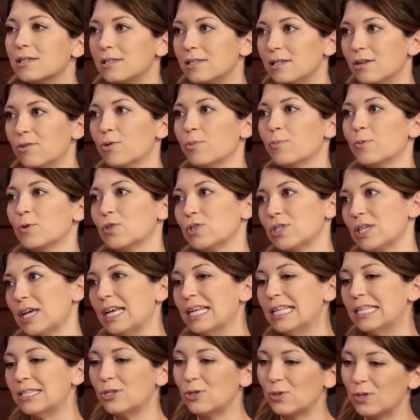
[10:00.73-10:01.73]

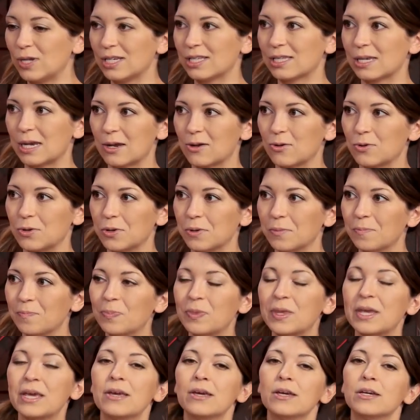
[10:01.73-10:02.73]
0% duty cycle.
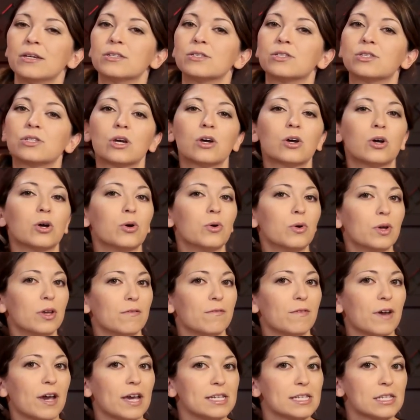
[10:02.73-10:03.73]
So
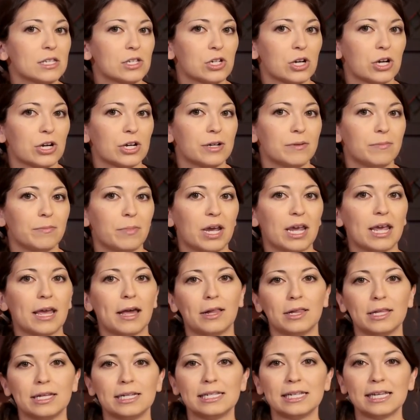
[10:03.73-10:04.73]
if I started my
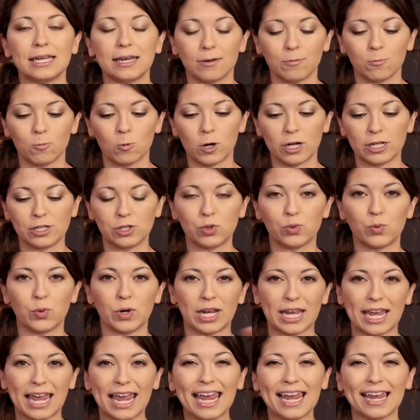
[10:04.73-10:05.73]
LED at
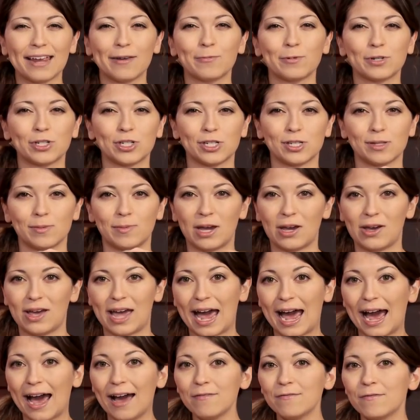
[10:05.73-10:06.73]
128, which is about
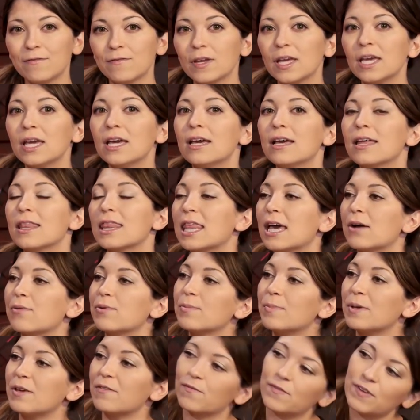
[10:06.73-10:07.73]
half, that
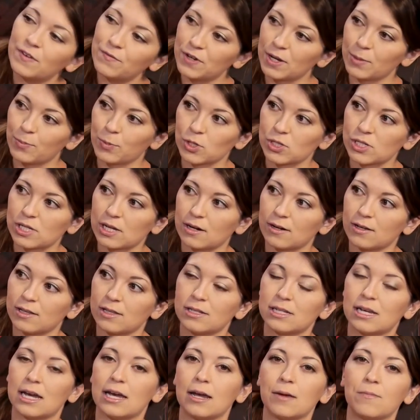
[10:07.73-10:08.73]
would be 50% of
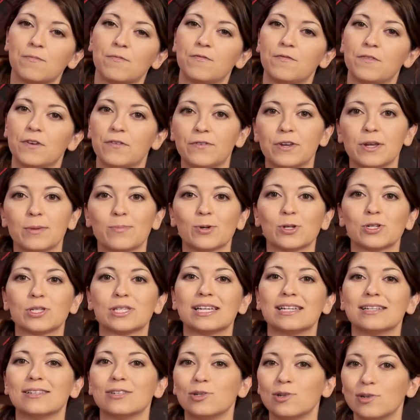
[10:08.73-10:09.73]
the time,
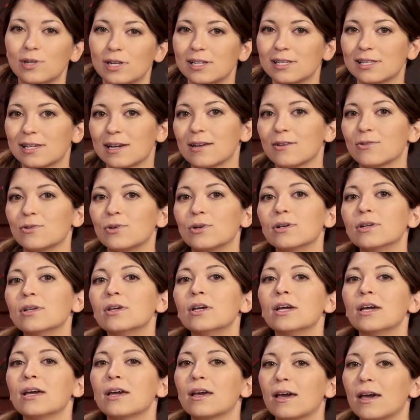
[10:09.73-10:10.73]
50% duty cycle.
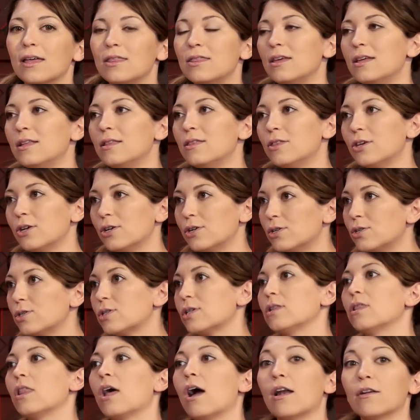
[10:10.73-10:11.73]
And then
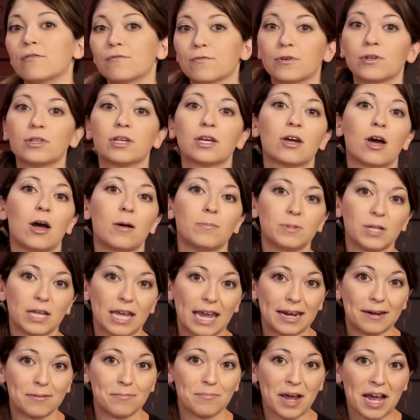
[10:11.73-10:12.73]
there's a lot of really
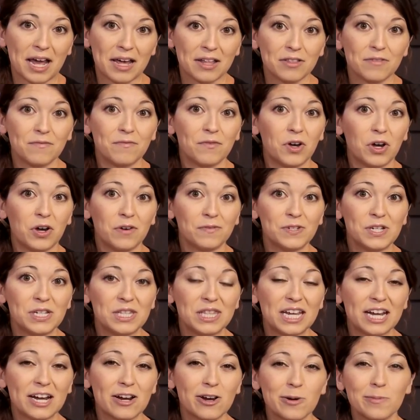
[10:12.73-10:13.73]
complicated math involved
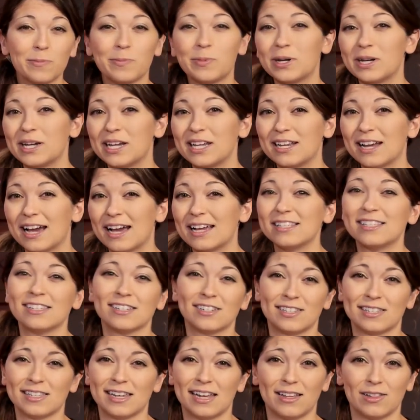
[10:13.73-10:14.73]
in there, but I'd
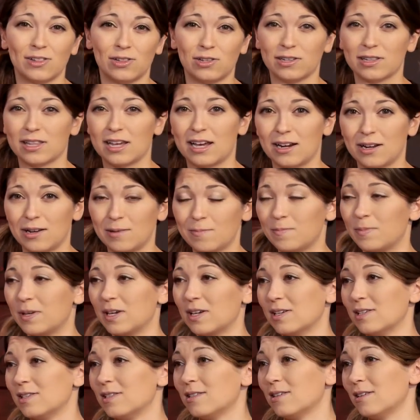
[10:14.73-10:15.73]
just say look that up
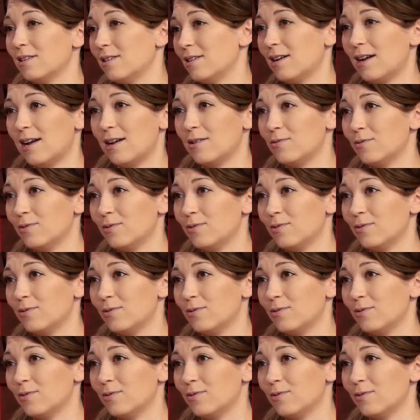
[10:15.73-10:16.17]
because I